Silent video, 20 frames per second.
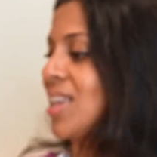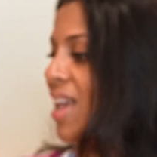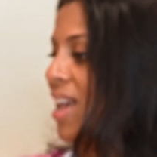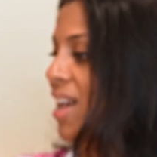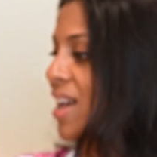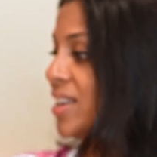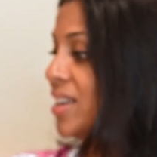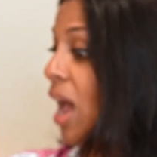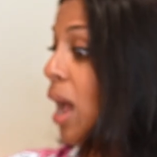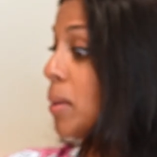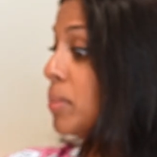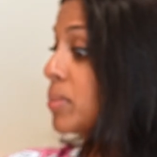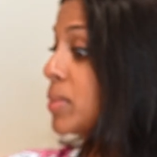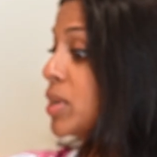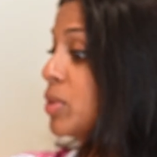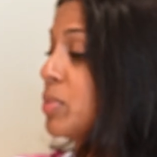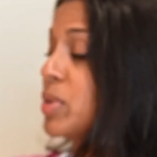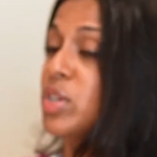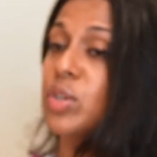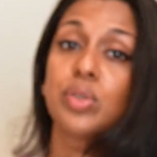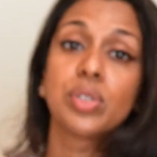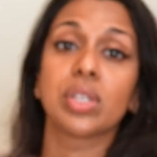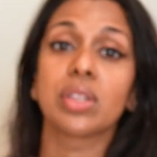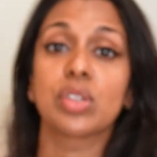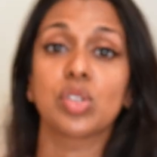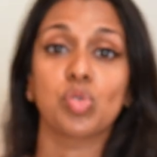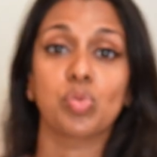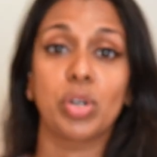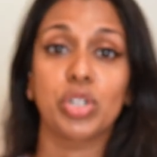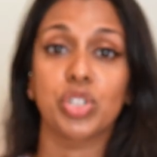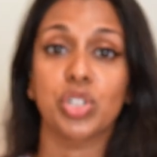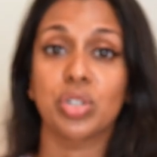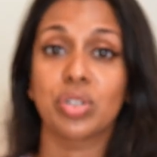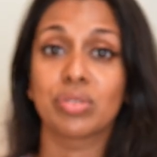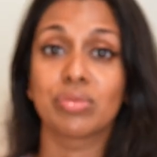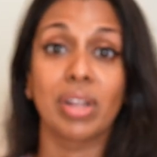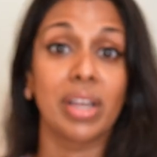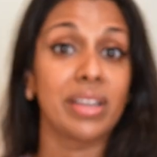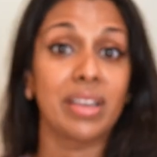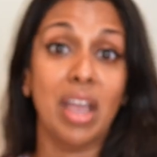And I'm going to be using the
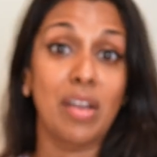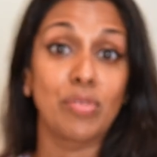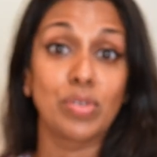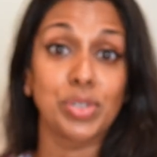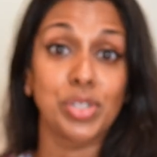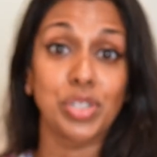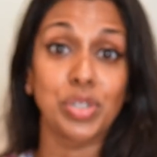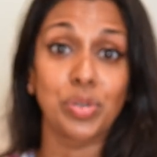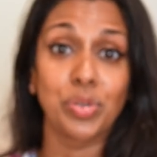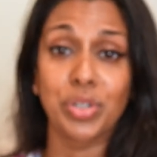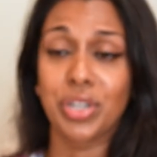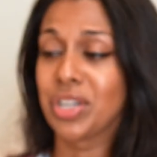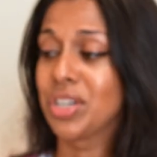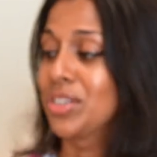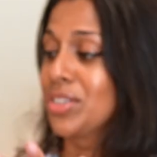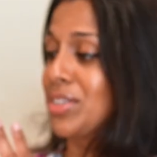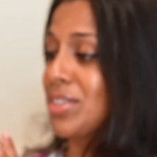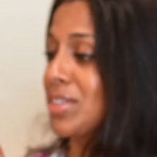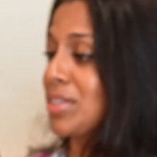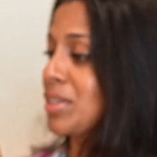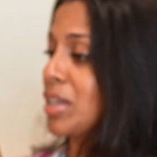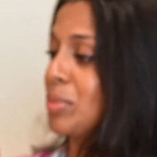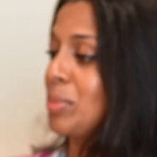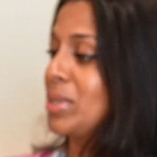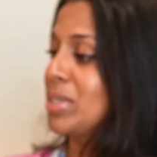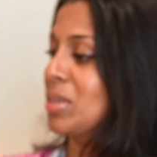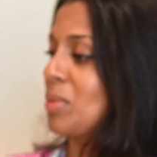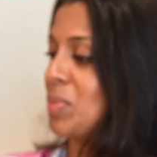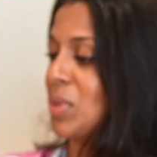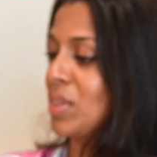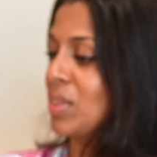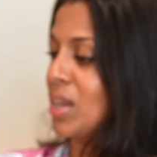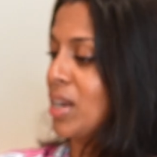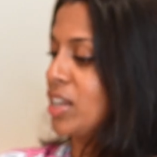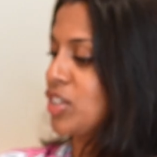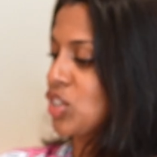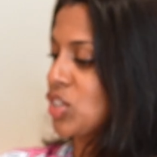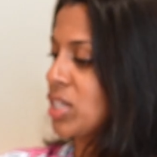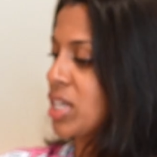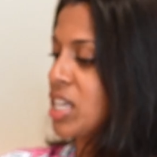sweatshirt like every single year. It's going to be something that
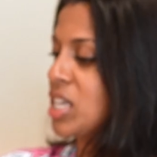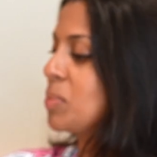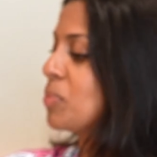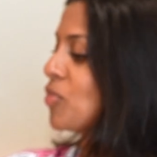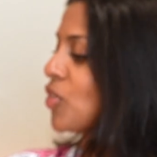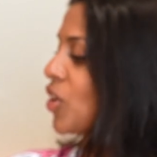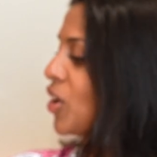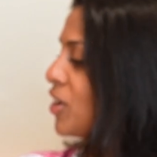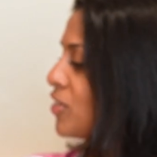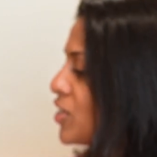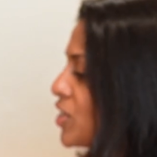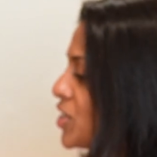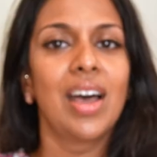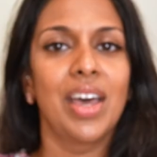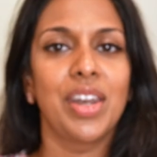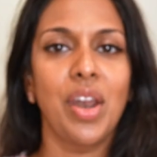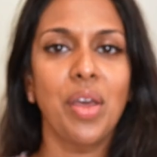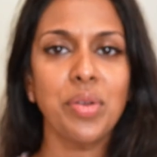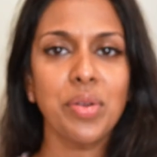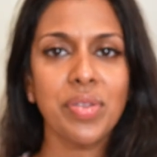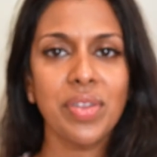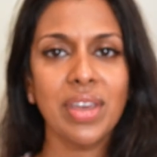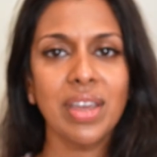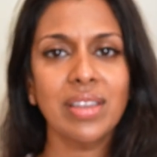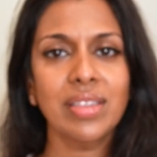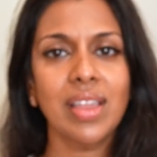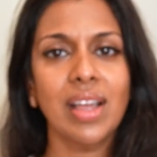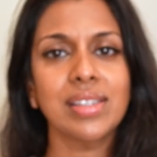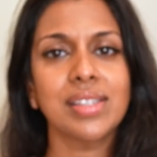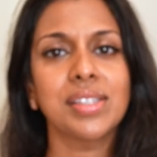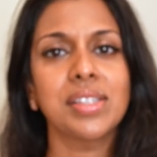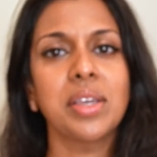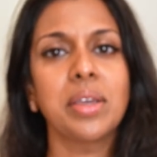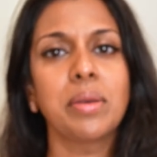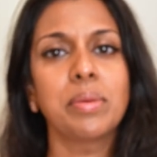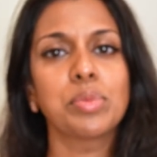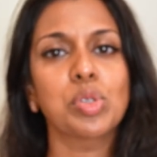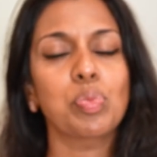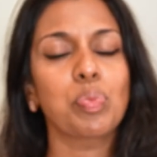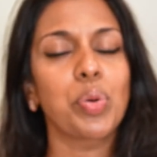I just keep forever. Another thing that
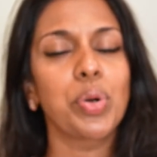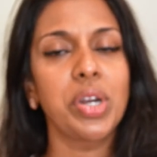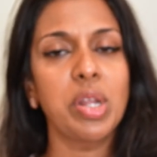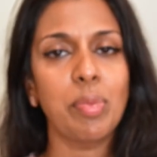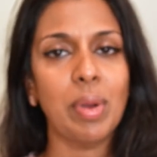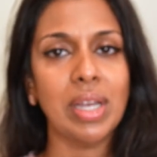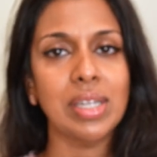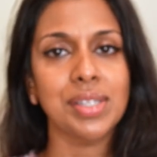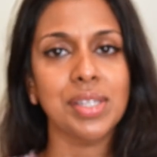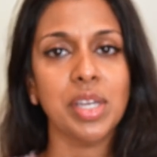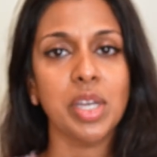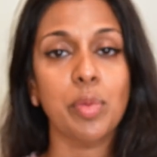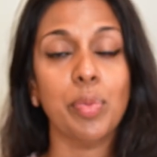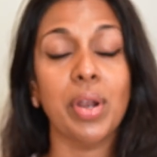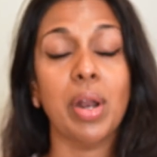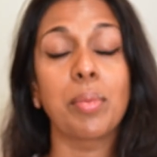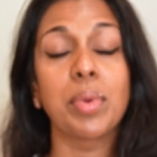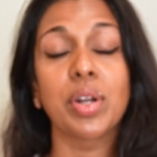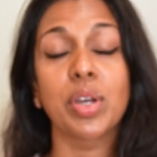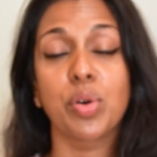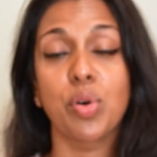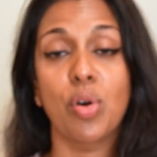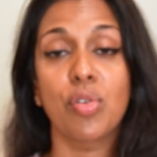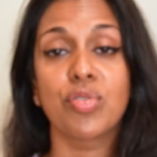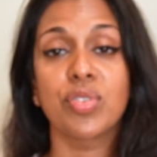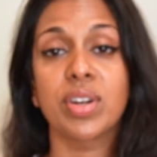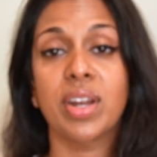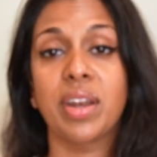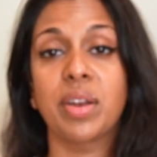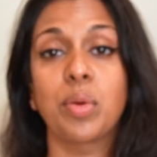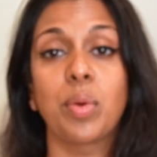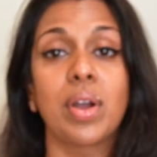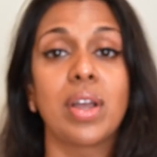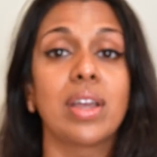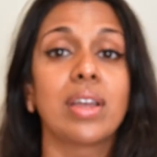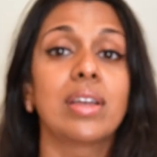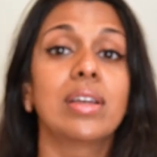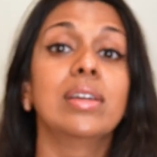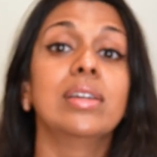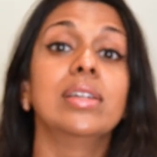seems pretty basic, but I'm going to go over it
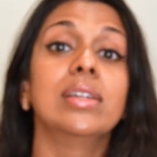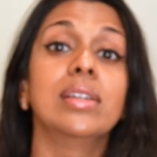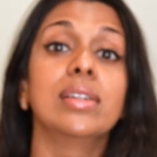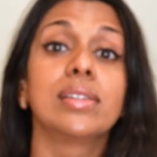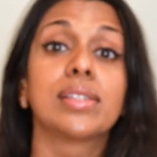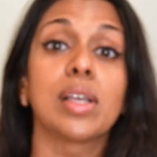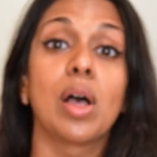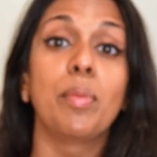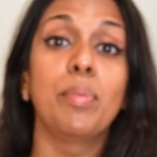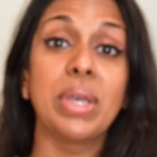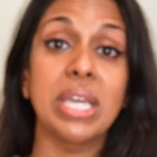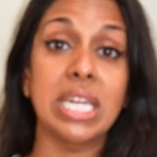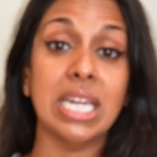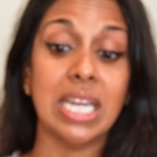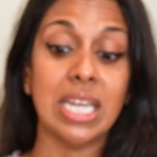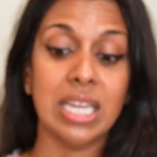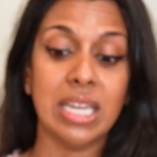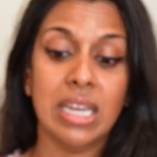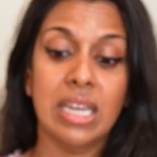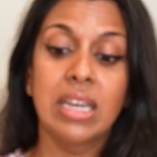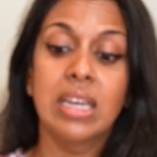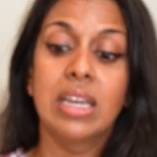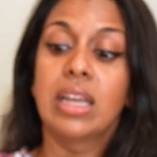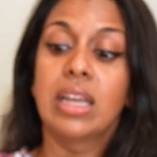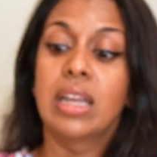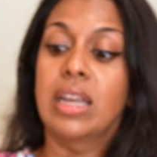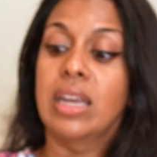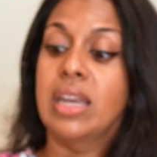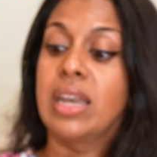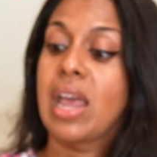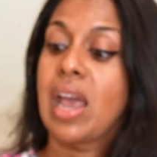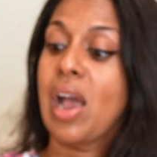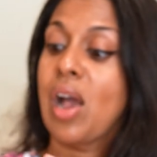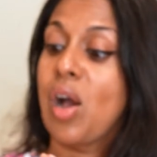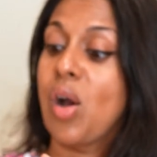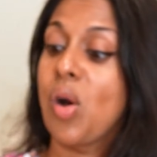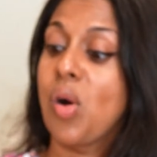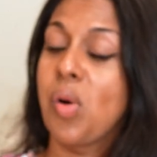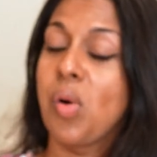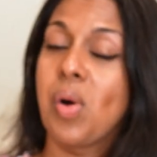anyway, is a beanie.
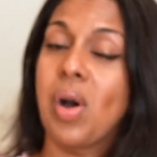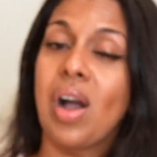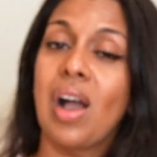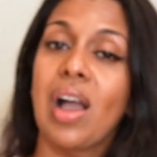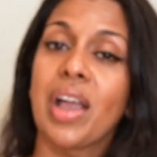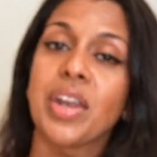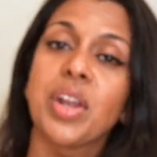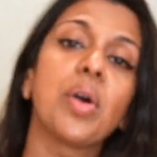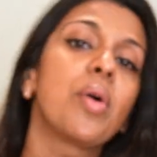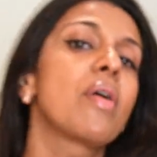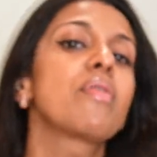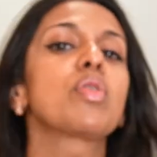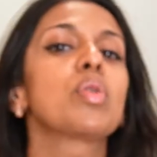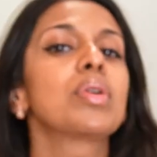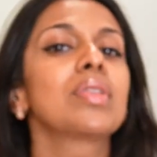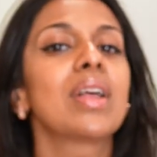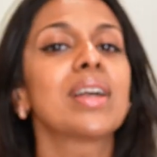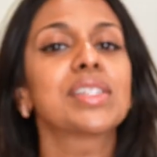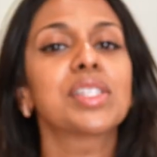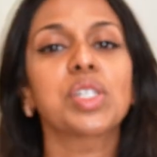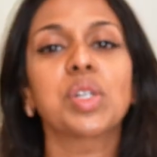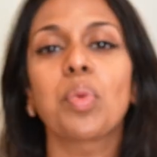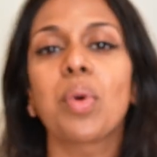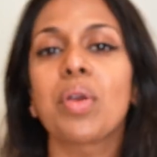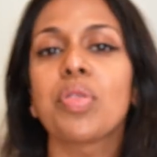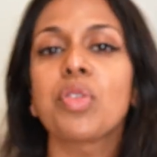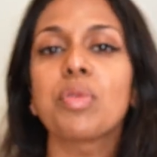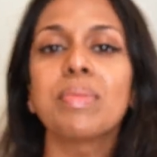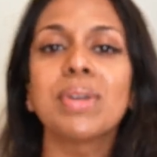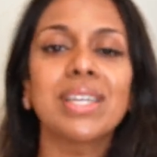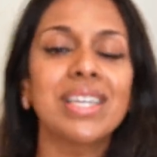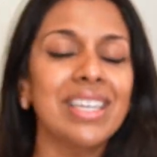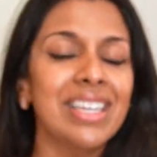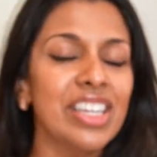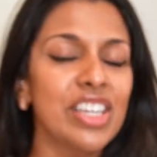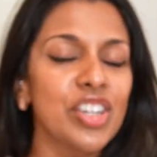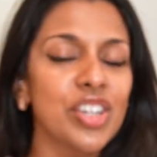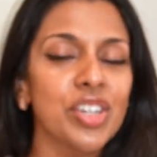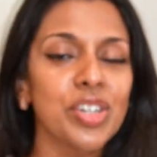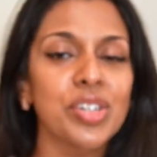Now, I know everyone likes to wear their
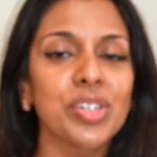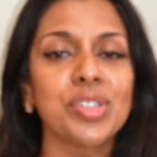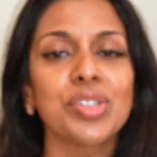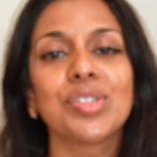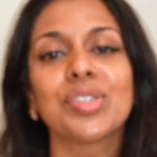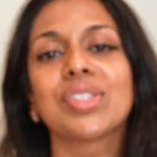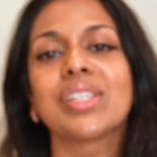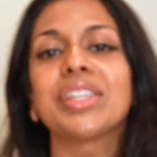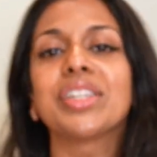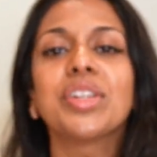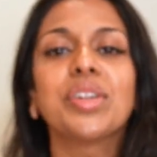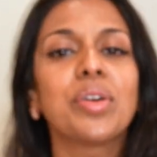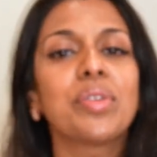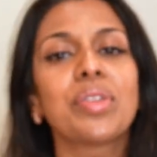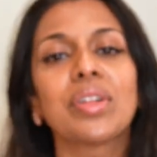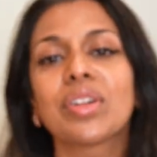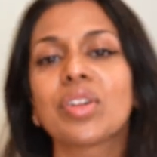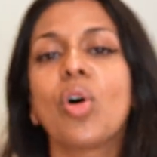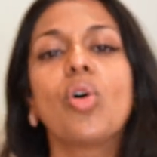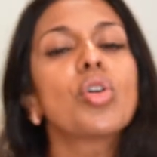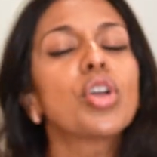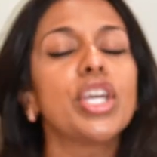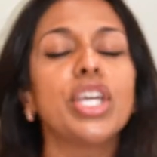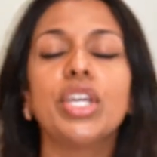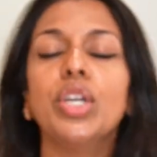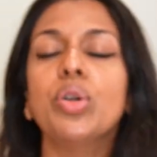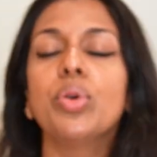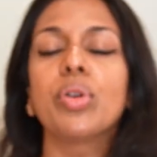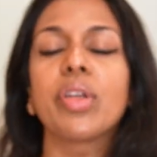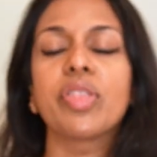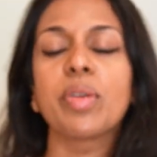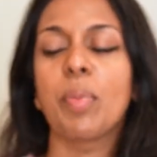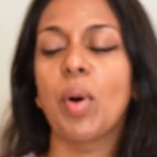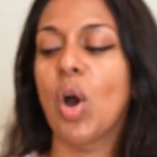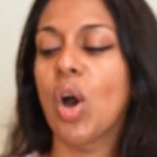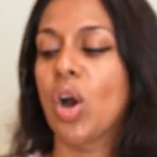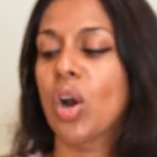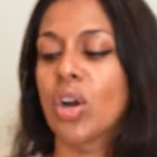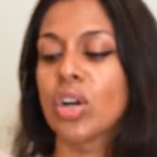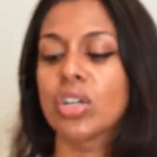Mickey ears and, you know, look all cute at the
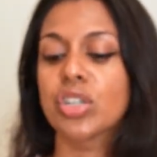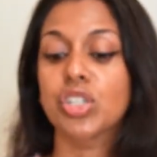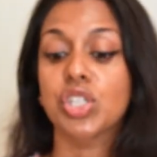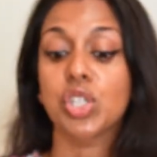park.